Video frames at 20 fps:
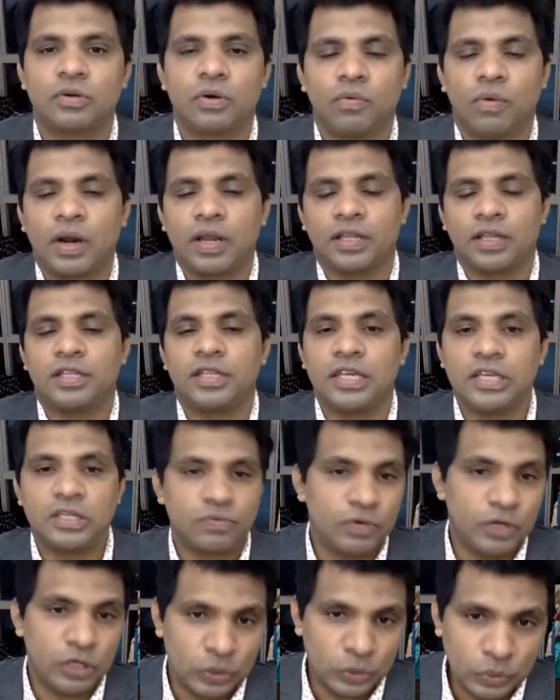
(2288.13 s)
What are the things
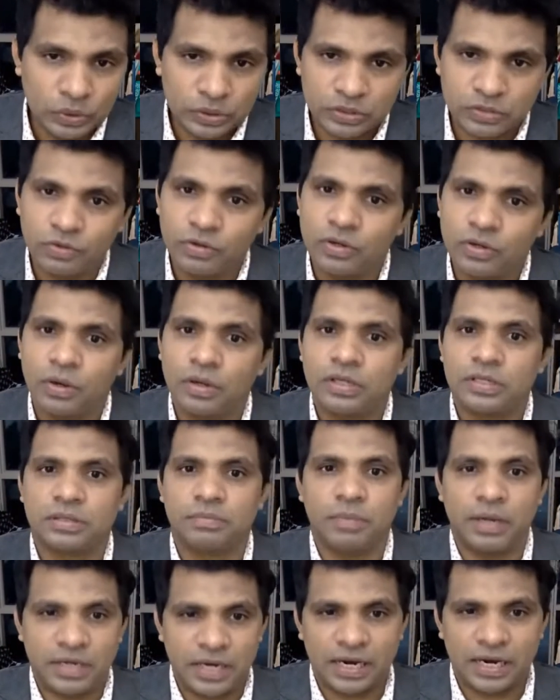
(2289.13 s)
we do? So it's
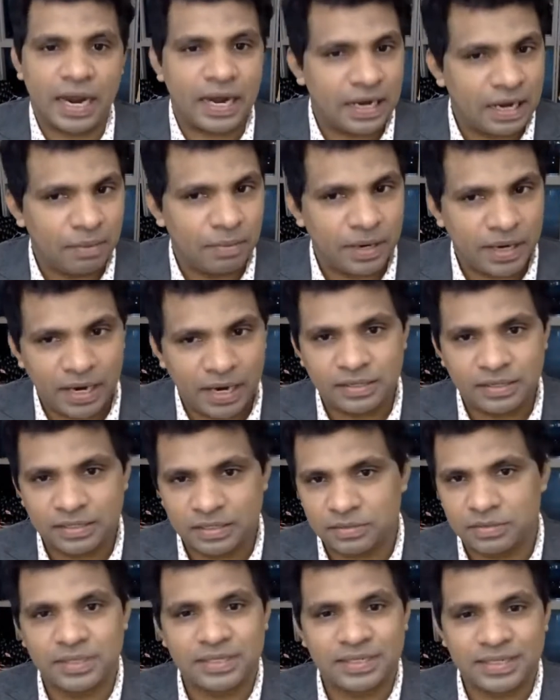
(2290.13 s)
meta title, meta
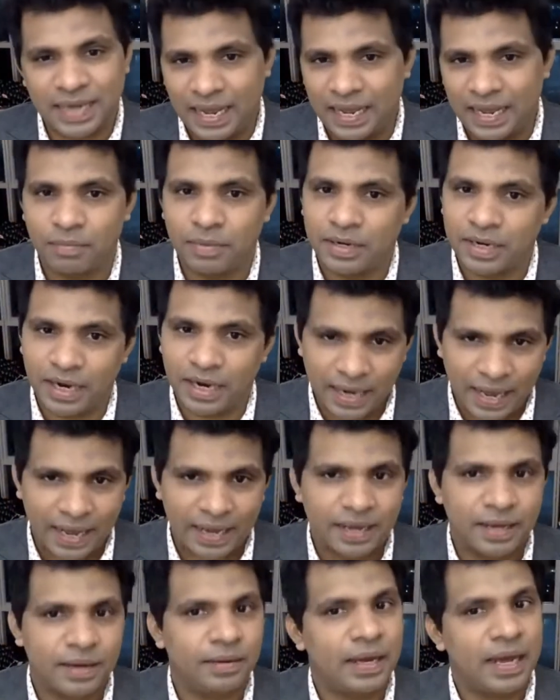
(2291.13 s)
description, tag, meta
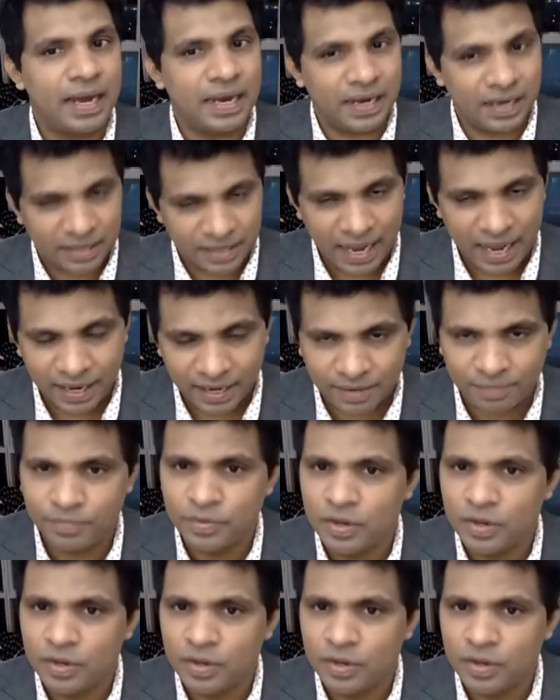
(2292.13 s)
tag, header tag,